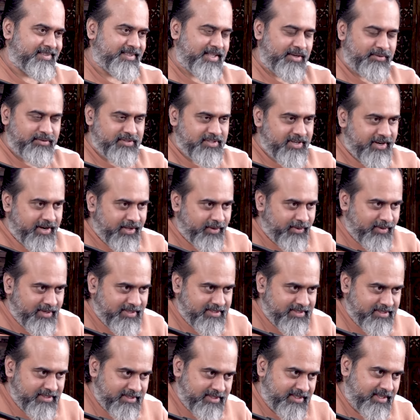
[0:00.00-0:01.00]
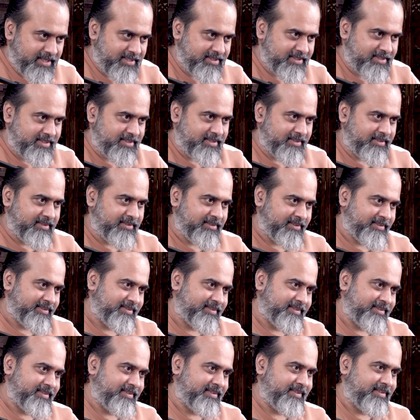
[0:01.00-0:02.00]
Sounds ridiculous, this answer, huh?
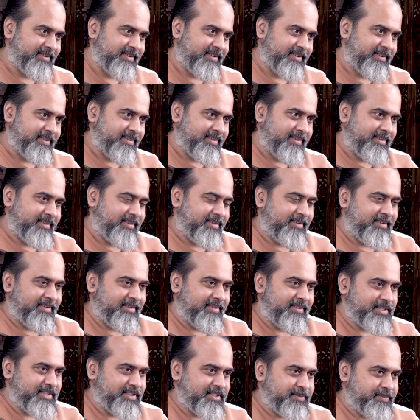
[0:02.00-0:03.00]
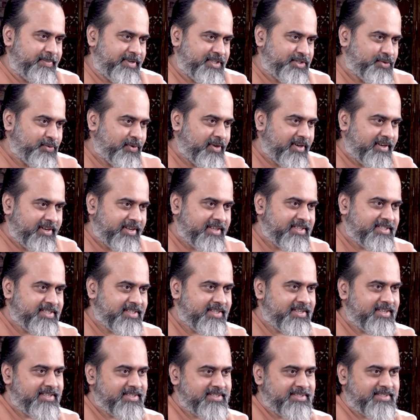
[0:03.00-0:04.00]
A spiritual
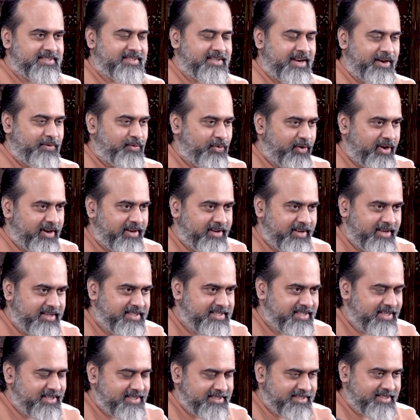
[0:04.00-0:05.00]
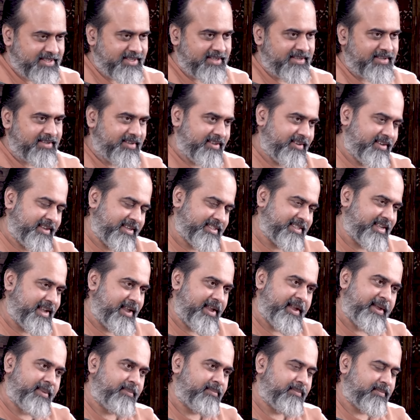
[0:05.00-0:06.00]
teacher is advocating jealousy? Yes,
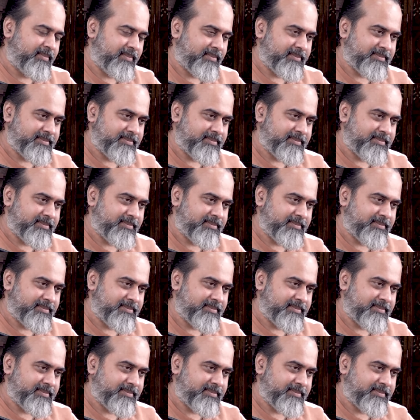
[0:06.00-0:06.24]
I am.